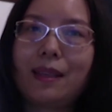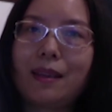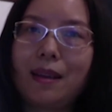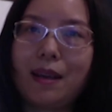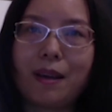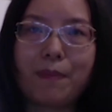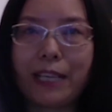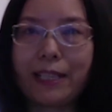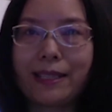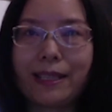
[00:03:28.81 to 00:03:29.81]
uh,
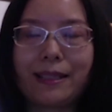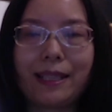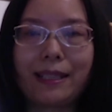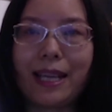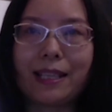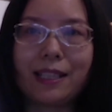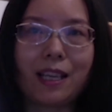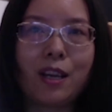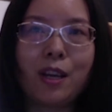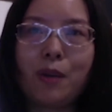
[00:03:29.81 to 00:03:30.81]
Parkinson's and
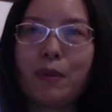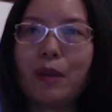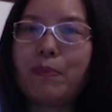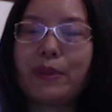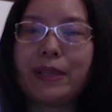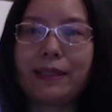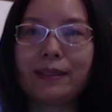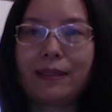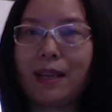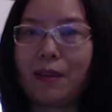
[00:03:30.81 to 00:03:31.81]
cancer will
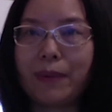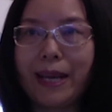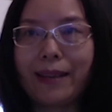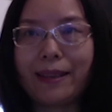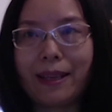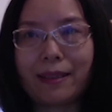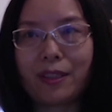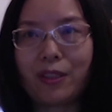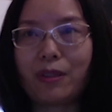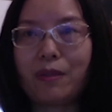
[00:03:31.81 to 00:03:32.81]
bring awareness
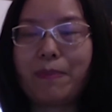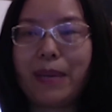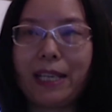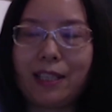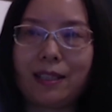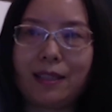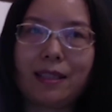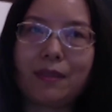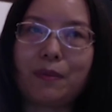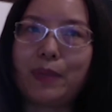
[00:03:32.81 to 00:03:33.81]
to
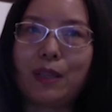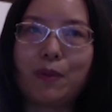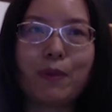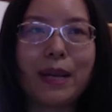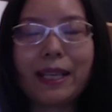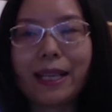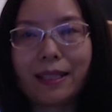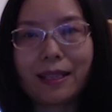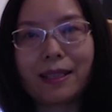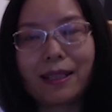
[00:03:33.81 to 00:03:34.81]
patients with a one
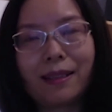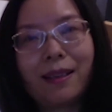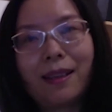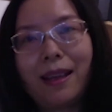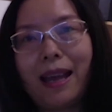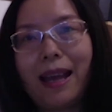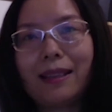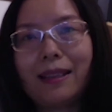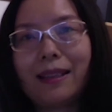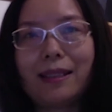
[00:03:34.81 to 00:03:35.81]
condition
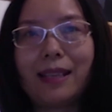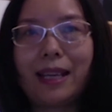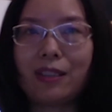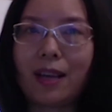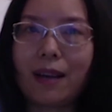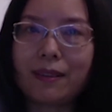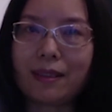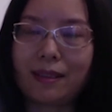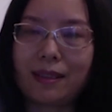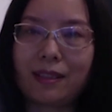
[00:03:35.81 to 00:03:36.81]
and their
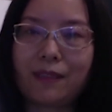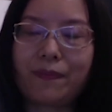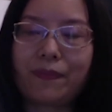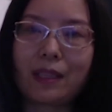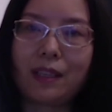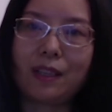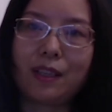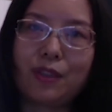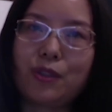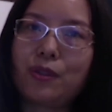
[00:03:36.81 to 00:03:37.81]
doctors
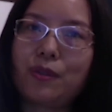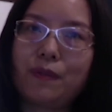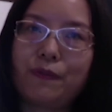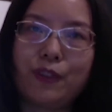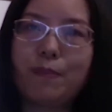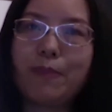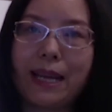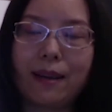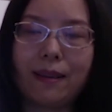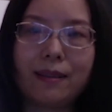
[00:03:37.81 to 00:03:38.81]
uh, for
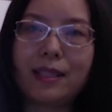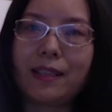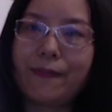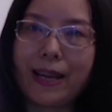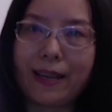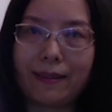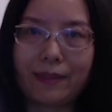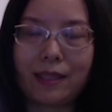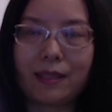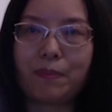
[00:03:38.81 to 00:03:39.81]
better
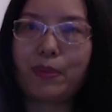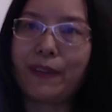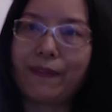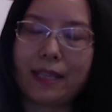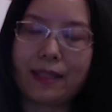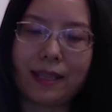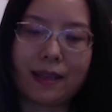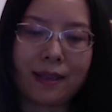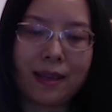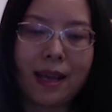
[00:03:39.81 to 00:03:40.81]
surveillance, prevention,
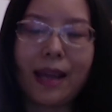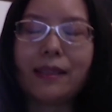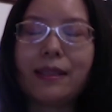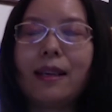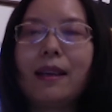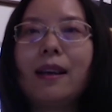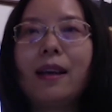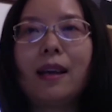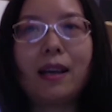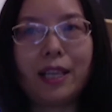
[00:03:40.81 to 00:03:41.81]
and uh,
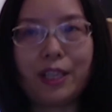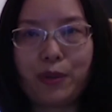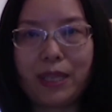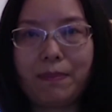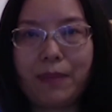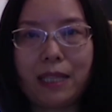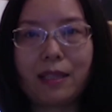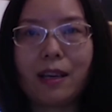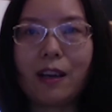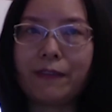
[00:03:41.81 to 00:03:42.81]
early treatment
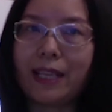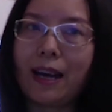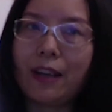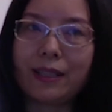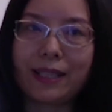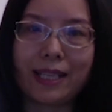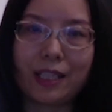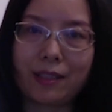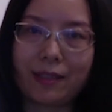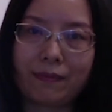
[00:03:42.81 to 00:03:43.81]
of the other condition.